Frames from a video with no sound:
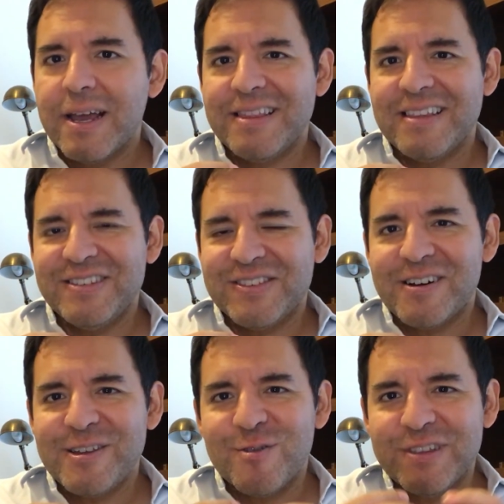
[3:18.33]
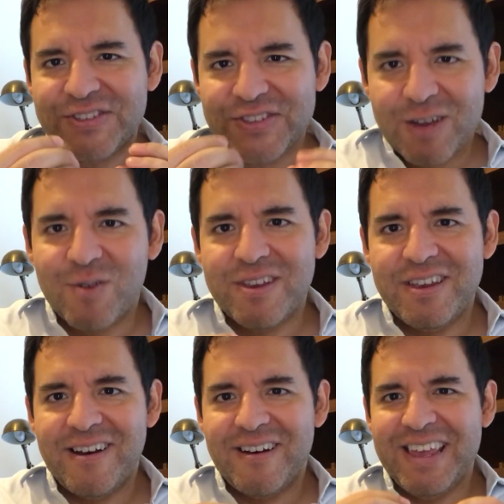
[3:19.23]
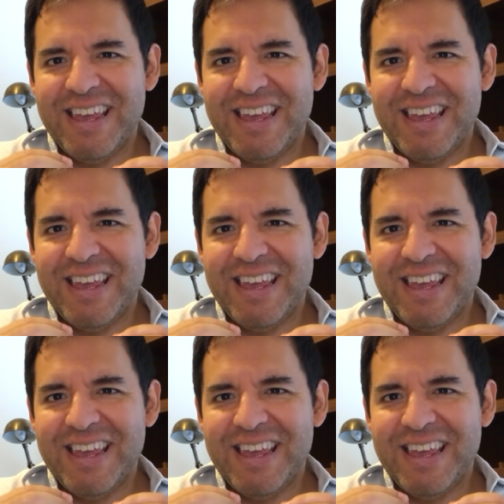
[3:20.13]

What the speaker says: and then starting on the second year,